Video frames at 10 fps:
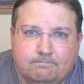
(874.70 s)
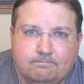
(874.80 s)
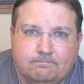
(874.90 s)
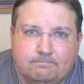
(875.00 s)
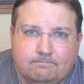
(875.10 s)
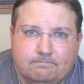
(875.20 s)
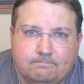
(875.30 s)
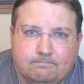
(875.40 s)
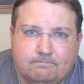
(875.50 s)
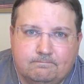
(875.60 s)

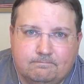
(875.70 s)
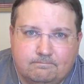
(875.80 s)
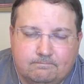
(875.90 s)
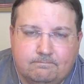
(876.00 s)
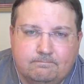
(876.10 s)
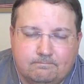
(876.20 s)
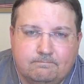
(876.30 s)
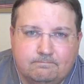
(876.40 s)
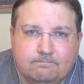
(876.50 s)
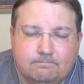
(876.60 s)

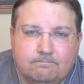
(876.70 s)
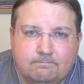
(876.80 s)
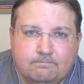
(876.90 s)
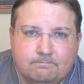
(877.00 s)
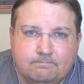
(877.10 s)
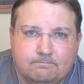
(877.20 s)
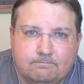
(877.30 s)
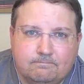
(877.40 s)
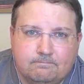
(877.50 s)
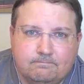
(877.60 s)

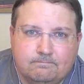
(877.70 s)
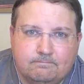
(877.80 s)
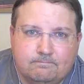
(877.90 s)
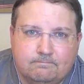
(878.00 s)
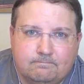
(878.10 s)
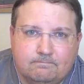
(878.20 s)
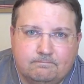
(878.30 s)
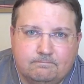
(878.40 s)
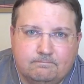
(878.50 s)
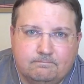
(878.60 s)

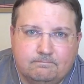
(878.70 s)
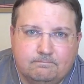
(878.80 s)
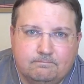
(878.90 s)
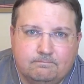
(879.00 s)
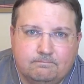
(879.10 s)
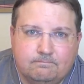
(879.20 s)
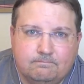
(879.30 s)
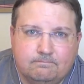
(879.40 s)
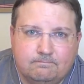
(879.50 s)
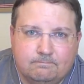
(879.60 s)

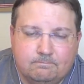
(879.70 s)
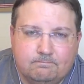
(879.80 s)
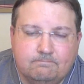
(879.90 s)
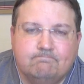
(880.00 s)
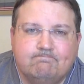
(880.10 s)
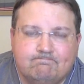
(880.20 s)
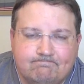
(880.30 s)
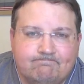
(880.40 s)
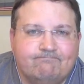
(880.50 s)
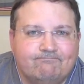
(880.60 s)

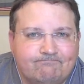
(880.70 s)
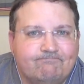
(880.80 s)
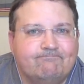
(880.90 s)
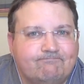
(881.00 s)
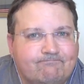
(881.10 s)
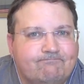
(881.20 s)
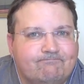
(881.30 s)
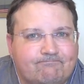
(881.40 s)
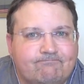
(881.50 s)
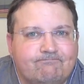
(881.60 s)

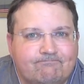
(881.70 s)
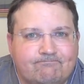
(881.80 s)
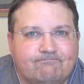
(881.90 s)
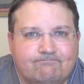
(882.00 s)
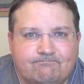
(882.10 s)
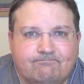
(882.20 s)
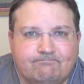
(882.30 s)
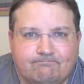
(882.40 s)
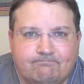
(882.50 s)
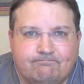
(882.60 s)
(not speaking)